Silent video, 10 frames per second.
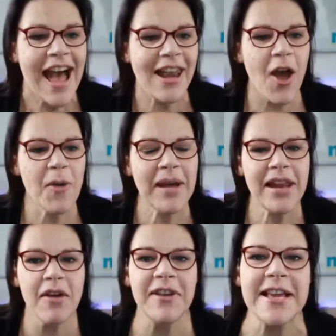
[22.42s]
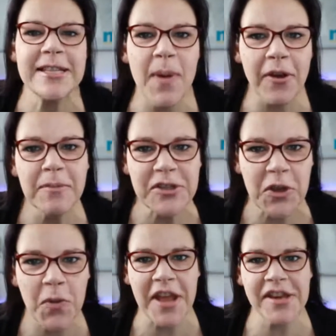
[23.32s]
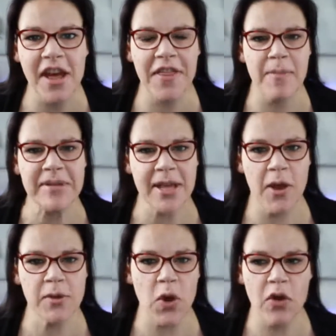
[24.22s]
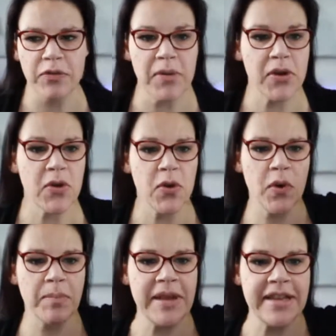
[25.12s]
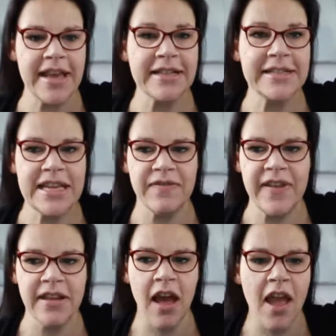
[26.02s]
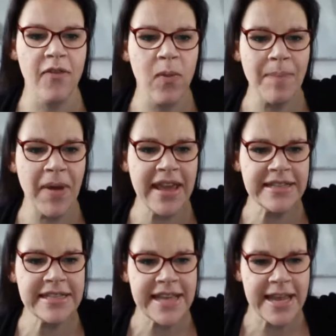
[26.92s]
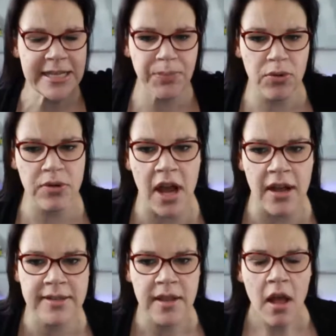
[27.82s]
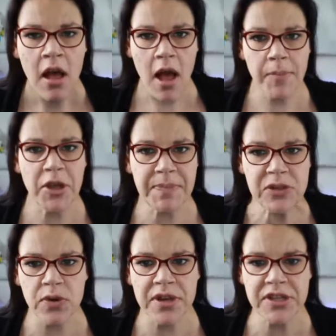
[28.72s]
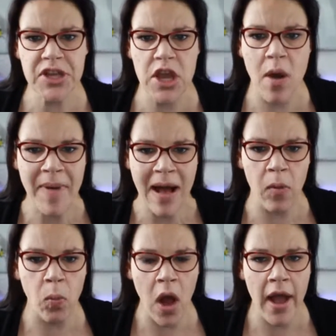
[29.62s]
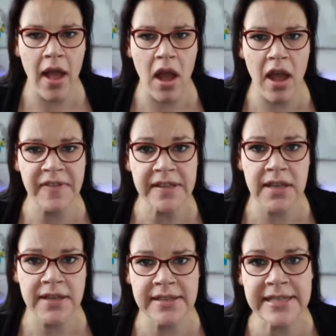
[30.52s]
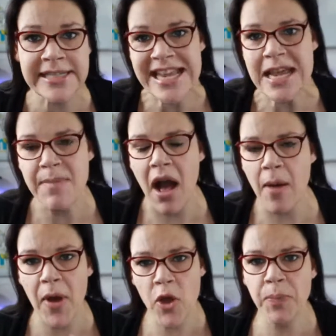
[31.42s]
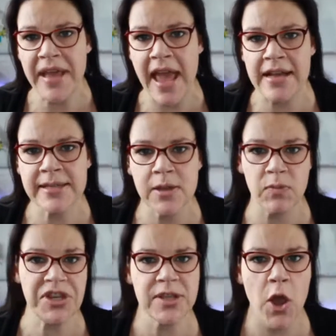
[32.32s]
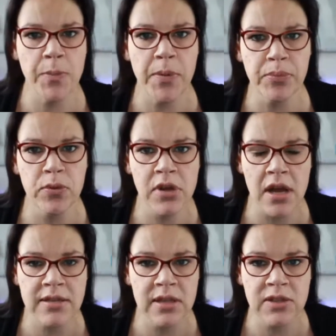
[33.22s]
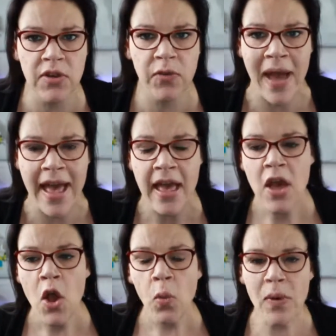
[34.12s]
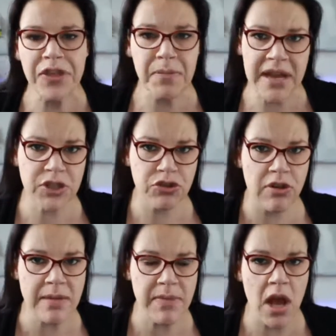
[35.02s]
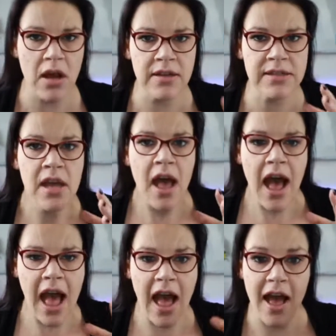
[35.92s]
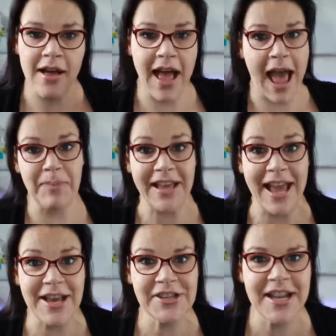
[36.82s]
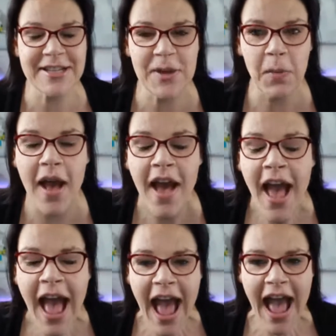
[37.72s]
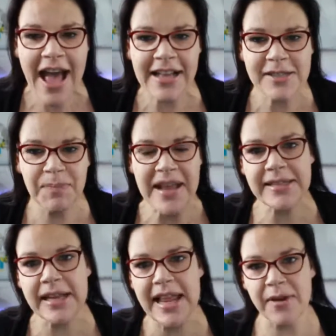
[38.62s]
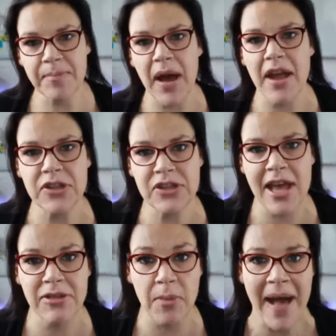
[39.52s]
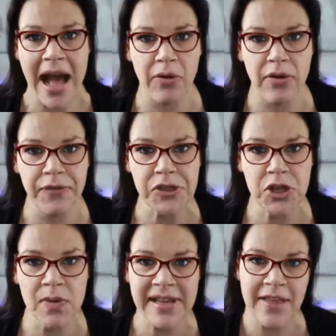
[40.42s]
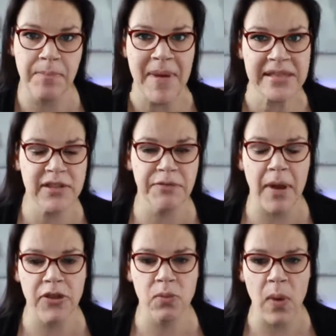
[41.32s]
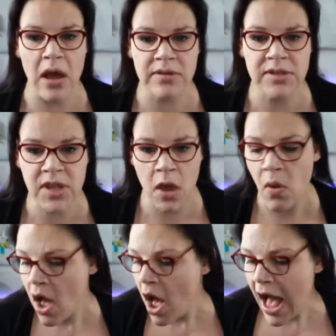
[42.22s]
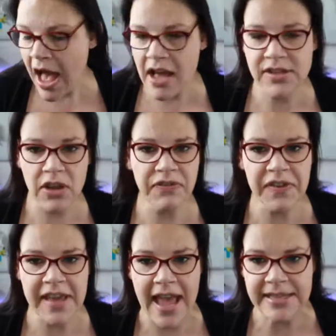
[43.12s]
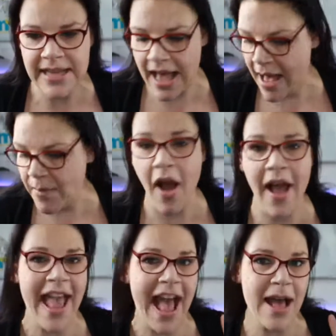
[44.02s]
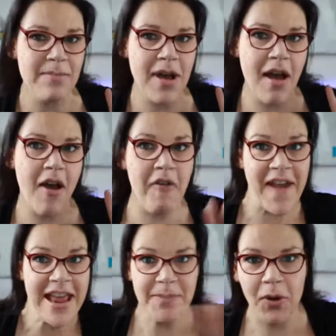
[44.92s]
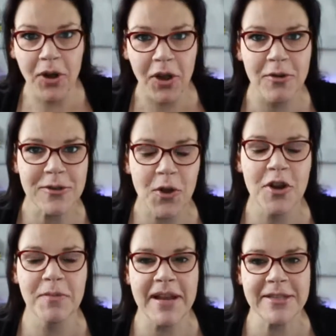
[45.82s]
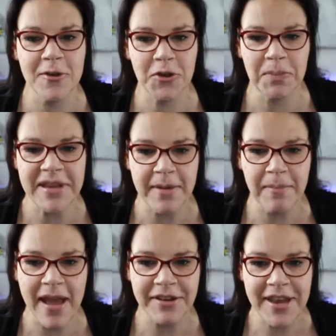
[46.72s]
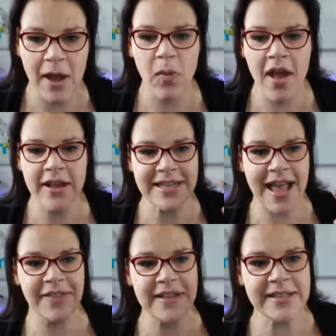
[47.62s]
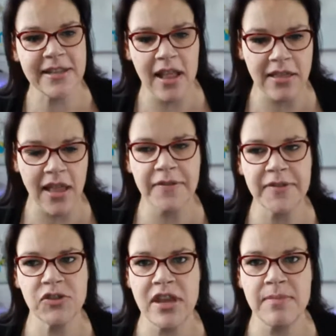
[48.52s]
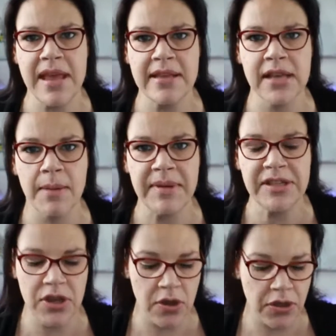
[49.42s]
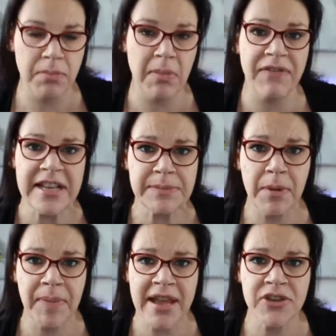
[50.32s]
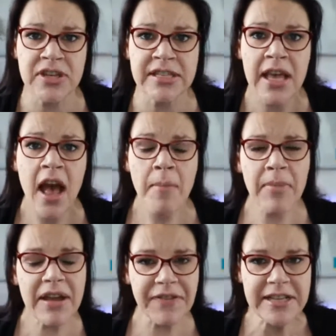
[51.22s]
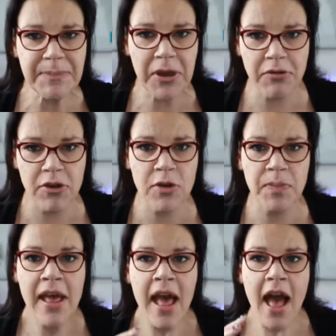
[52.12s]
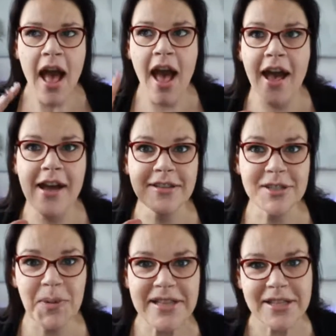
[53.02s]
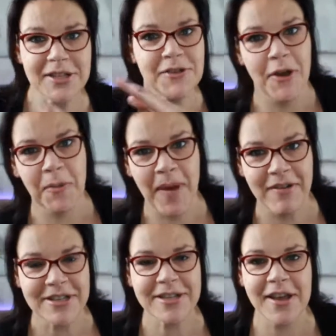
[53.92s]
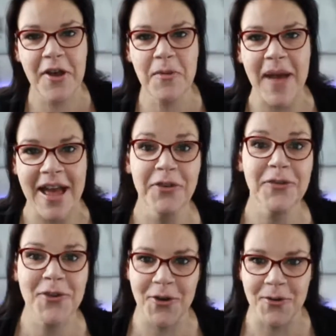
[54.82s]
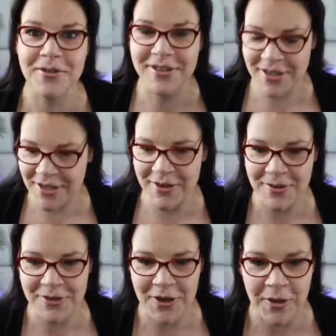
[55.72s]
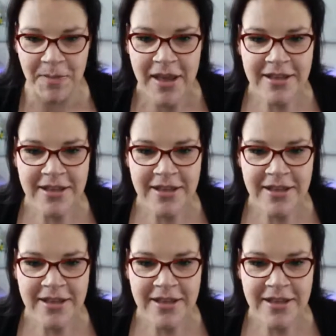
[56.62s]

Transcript: Lovelies, welcome to another episode of McCall Media TV Live, whereby in today's broadcast I'm going to be talking to you about why I've decided to team up OBS, which is Open Broadcaster software, with my StreamYard application, as it were, and basically combine the power of the two and get the best of both worlds. So don't forget, I am available across all of my social media networks, and this live stream is coming to you through my Facebook pages, my Facebook group, Twitter / Periscope, and of course YouTube.